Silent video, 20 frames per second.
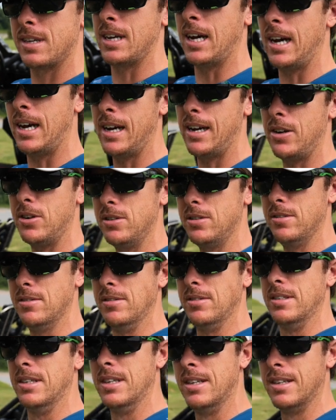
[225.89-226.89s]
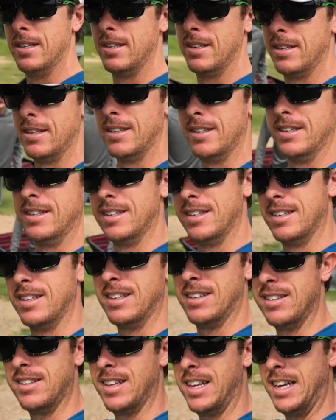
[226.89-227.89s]
Kyle. What's up?
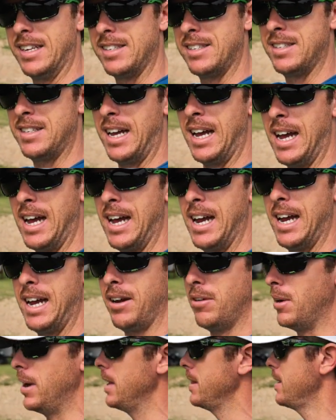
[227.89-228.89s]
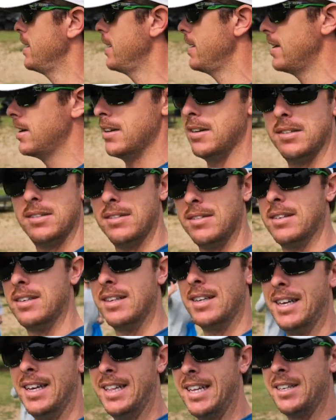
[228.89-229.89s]
That's Ty right there,
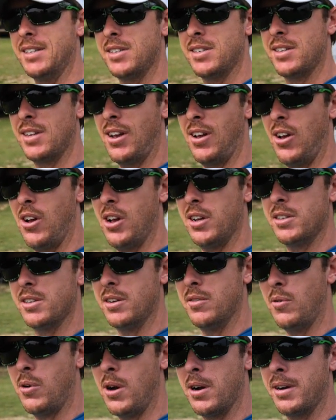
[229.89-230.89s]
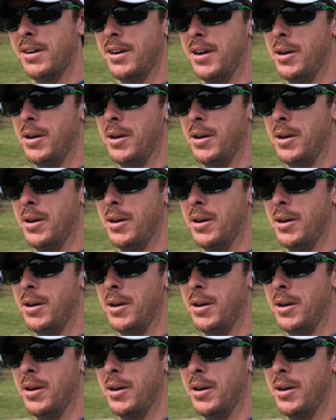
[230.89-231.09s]
and that's Austin walking